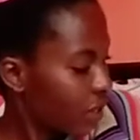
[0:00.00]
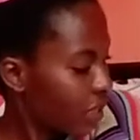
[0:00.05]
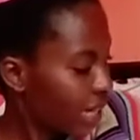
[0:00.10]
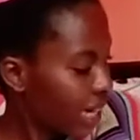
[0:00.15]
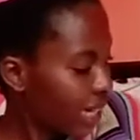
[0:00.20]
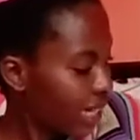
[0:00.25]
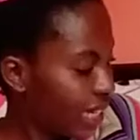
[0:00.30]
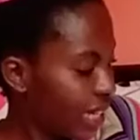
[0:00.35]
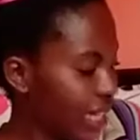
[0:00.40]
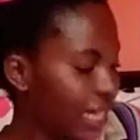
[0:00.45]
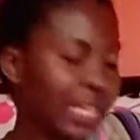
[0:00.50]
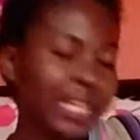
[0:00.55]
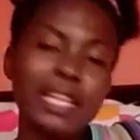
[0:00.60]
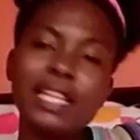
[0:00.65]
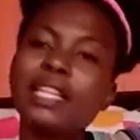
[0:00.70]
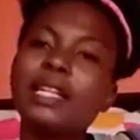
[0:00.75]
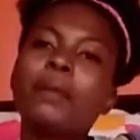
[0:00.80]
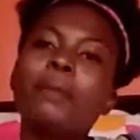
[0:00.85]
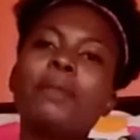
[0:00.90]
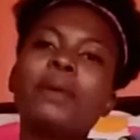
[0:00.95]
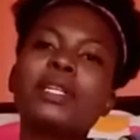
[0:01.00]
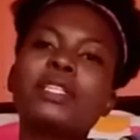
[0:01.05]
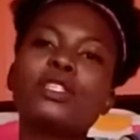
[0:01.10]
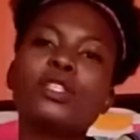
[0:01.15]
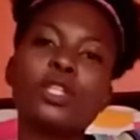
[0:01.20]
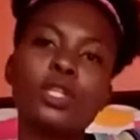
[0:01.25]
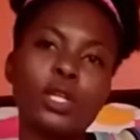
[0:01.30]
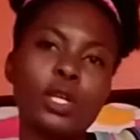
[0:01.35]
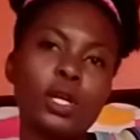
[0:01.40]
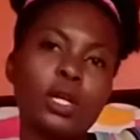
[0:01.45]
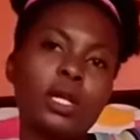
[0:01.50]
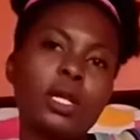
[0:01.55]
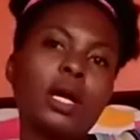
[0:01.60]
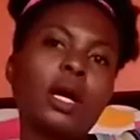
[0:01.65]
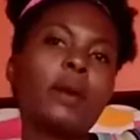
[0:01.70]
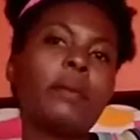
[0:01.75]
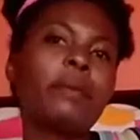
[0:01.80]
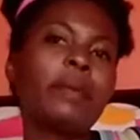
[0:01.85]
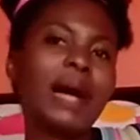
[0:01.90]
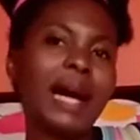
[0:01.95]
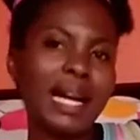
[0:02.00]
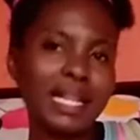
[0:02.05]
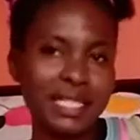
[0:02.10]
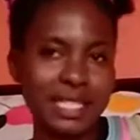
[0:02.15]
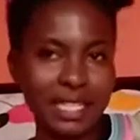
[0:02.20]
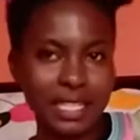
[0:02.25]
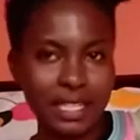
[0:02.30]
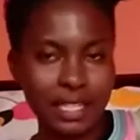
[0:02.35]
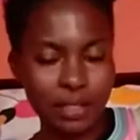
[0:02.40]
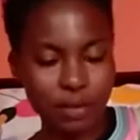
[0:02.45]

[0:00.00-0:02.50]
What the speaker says: threaded in a particular pattern.